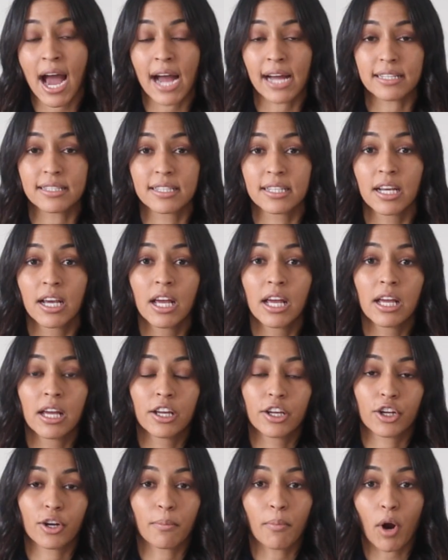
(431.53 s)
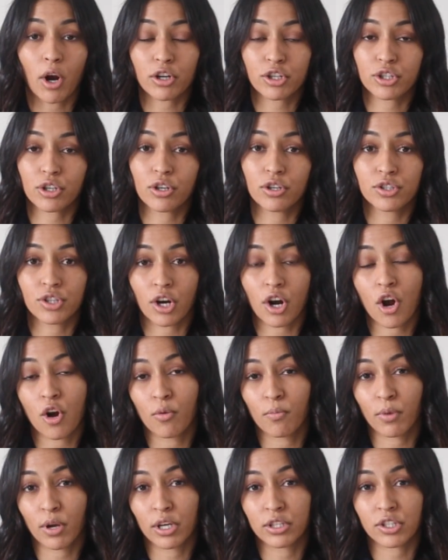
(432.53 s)
at your Marshalls or
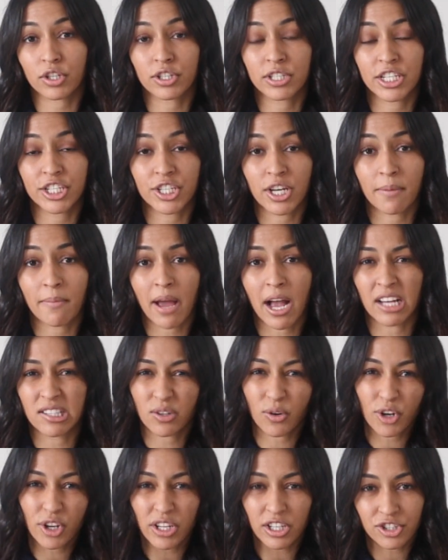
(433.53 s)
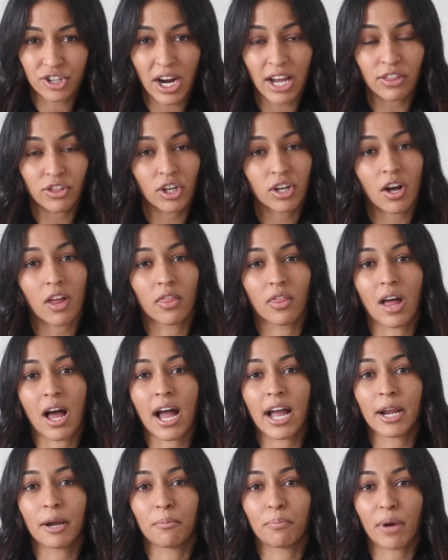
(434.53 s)
HomeGoods or T J Maxx, or you can try and look
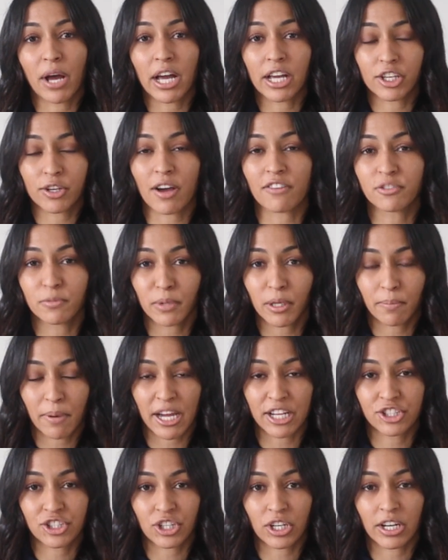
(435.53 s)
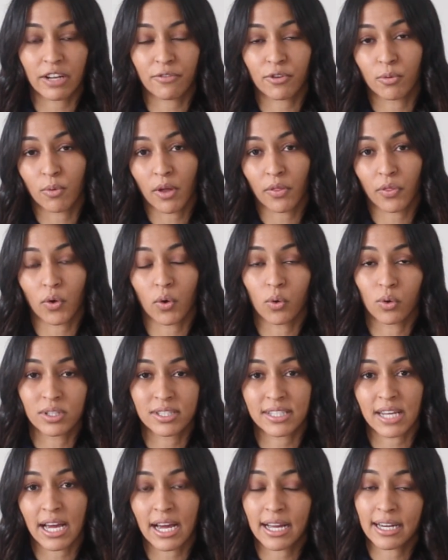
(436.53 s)
online, but you have to be patient if you want the whole
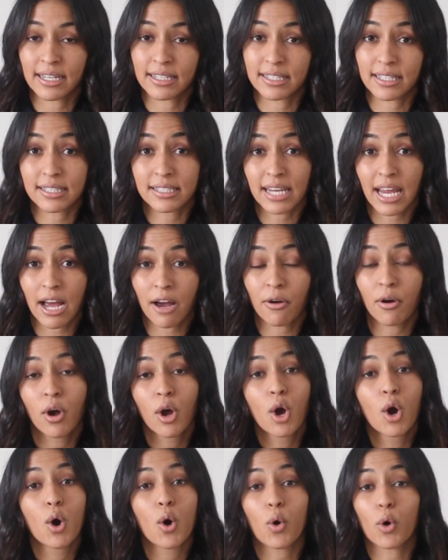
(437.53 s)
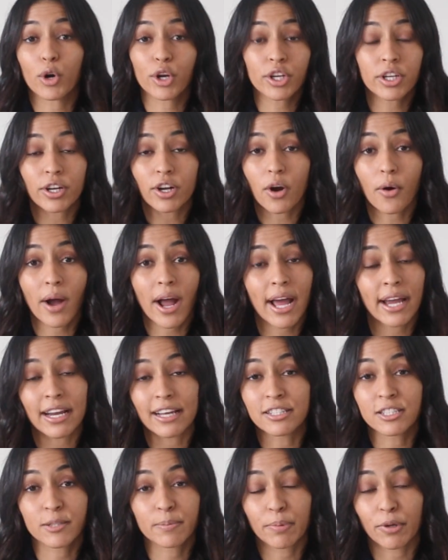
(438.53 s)
set at a discount, or you can go ahead
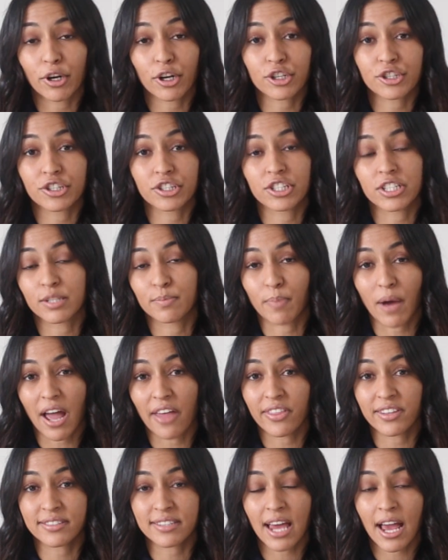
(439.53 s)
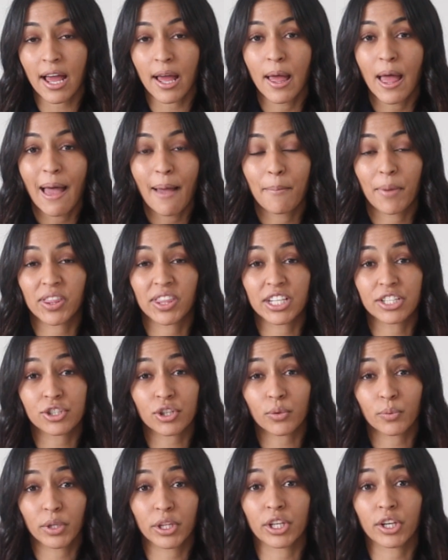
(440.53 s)
and splurge and just buy the set. But
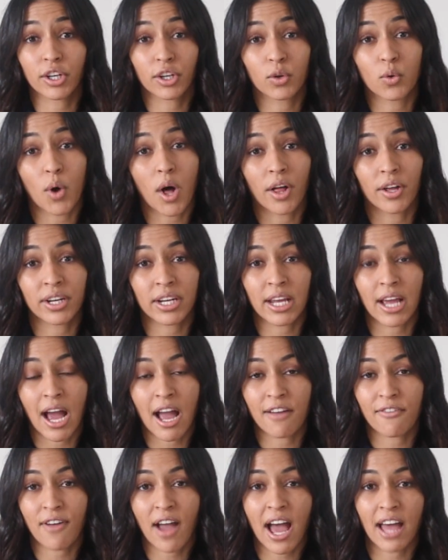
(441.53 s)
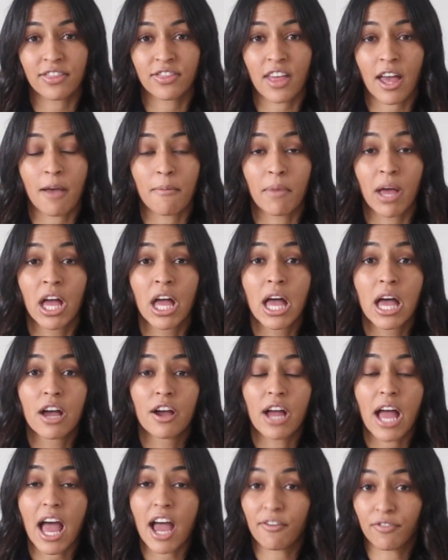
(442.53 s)
these are really good quality. I've had them
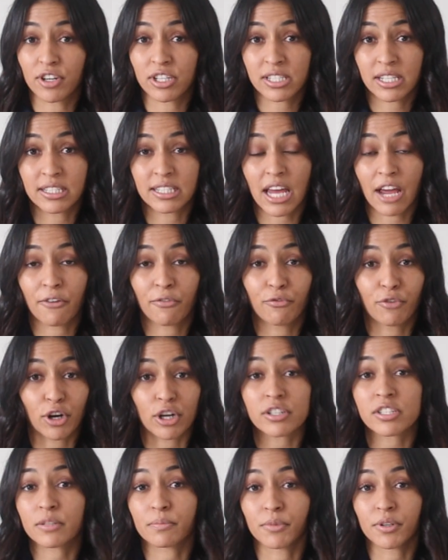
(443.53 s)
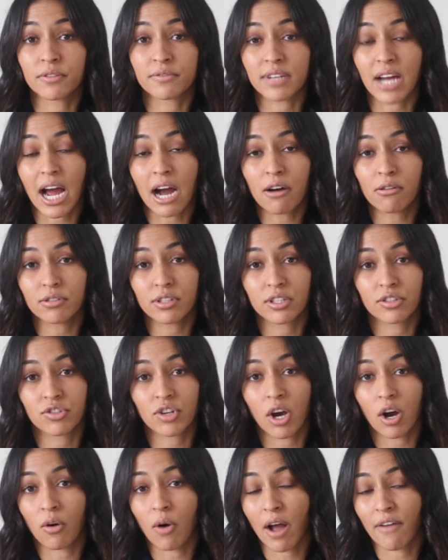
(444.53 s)
ever since I first moved out,
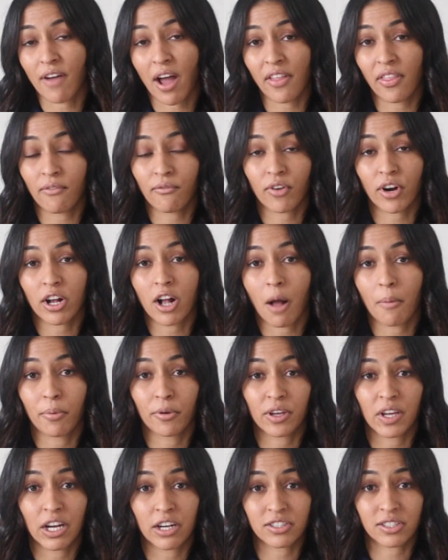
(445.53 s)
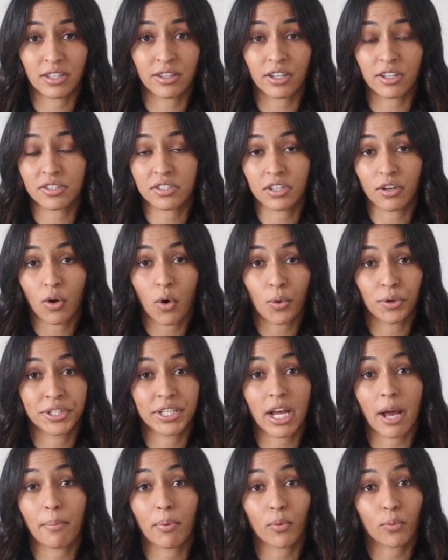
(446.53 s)
so I've had them for a couple years and they're still
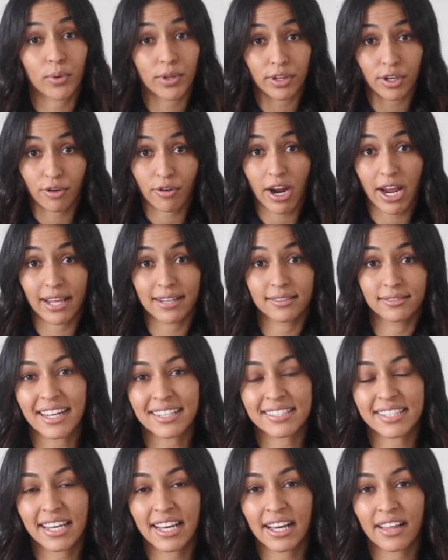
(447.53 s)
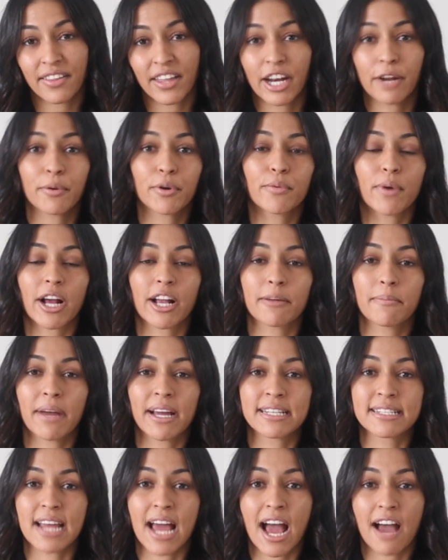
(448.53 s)
holding up really great. Next thing that I would
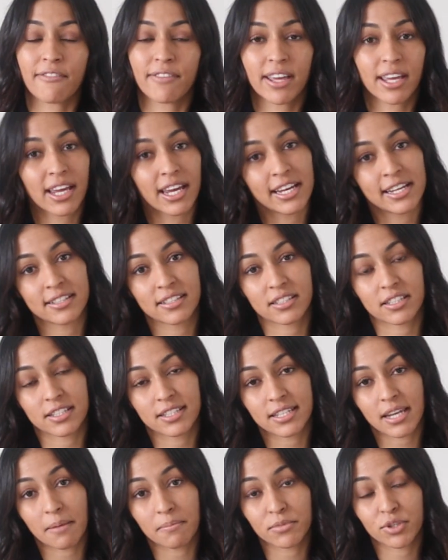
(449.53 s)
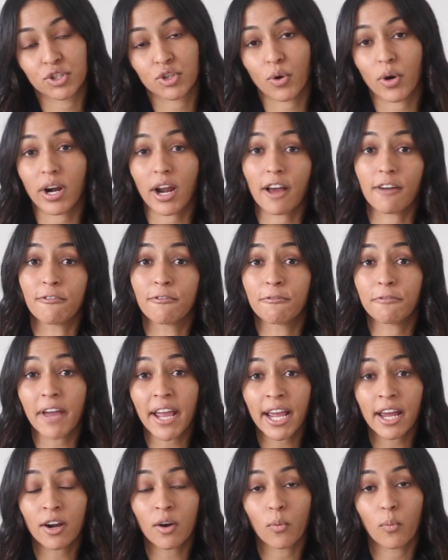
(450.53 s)
recommend having is some sort of
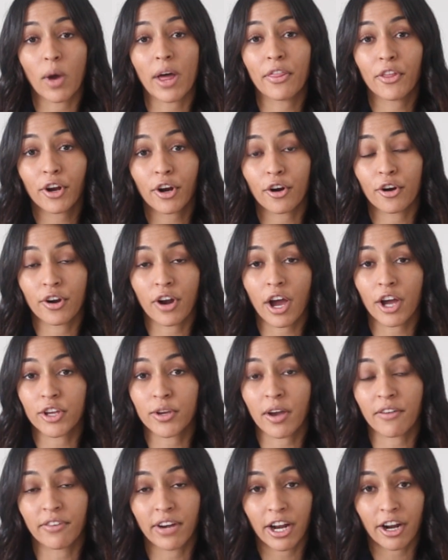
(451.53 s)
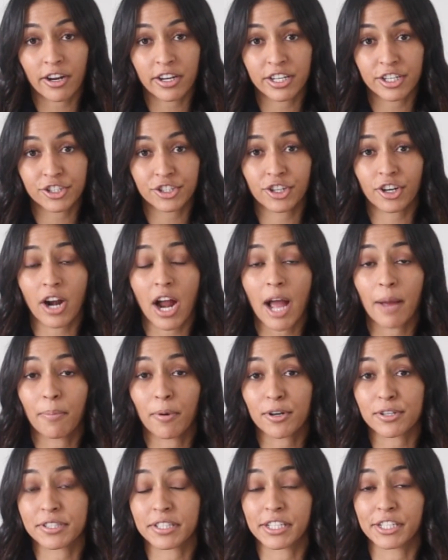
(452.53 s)
fan, whether or not you have an air conditioner. I
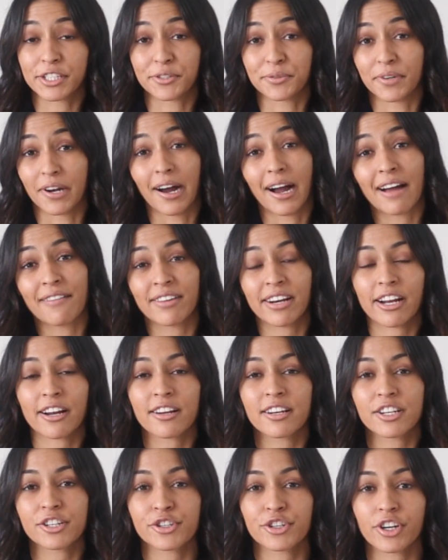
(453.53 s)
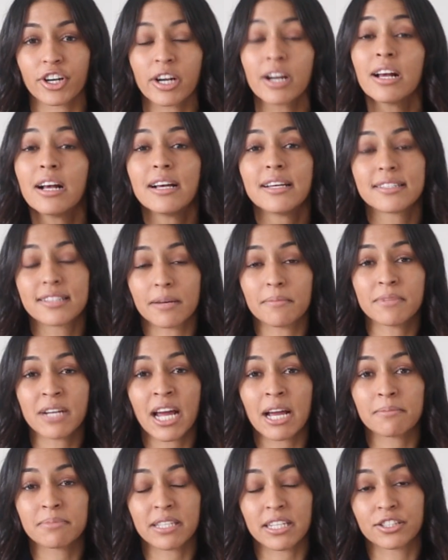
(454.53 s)
personally do not have an air conditioner.
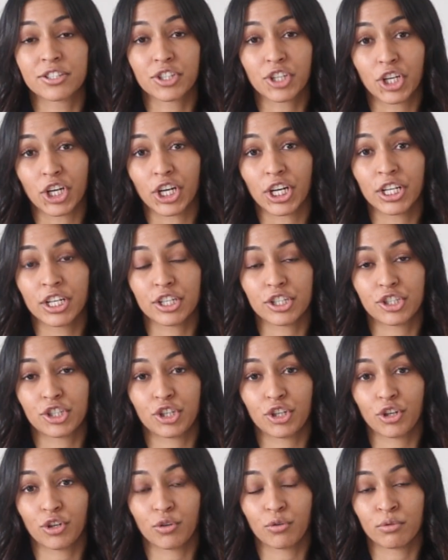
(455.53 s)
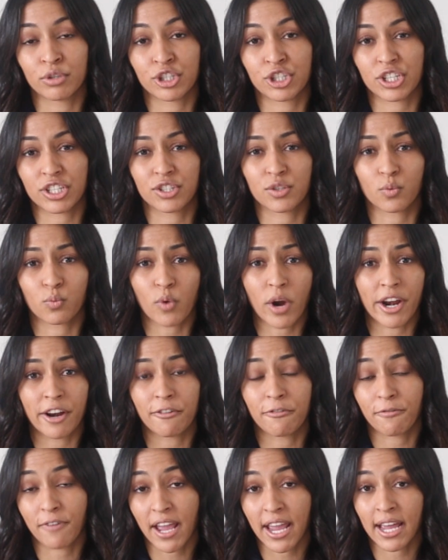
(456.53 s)
Sometimes it's good to just run
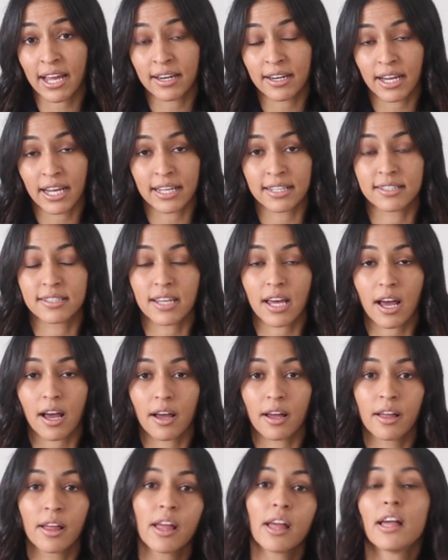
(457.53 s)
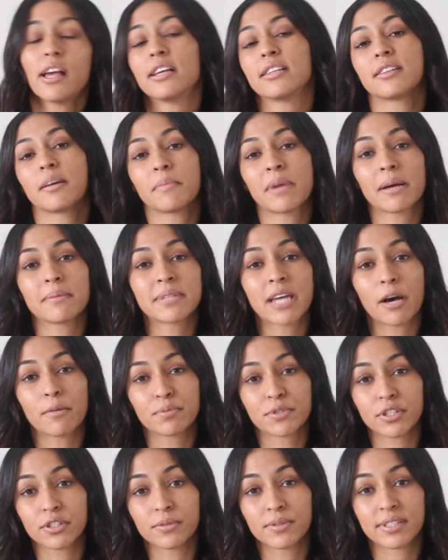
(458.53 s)
a fan. It's uh, sometimes
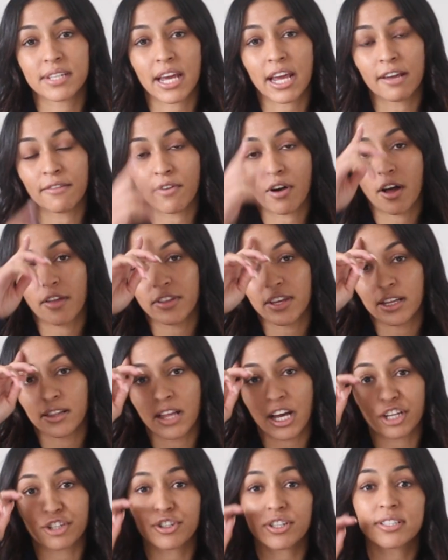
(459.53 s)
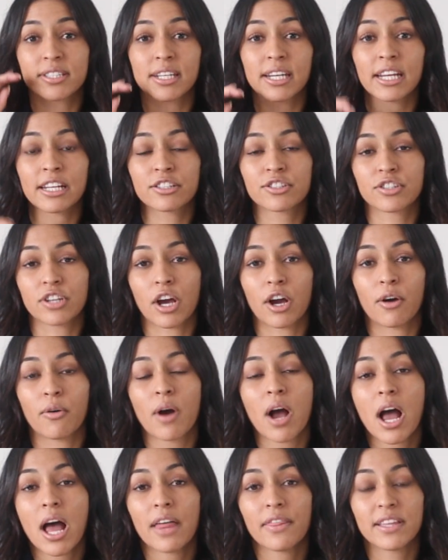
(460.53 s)
helps you save on the electricity.
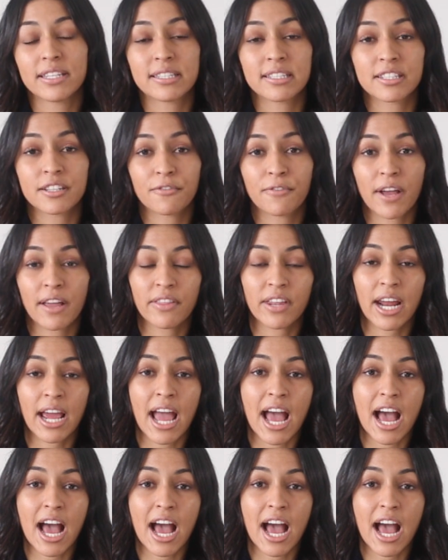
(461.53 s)
So this is the fan that I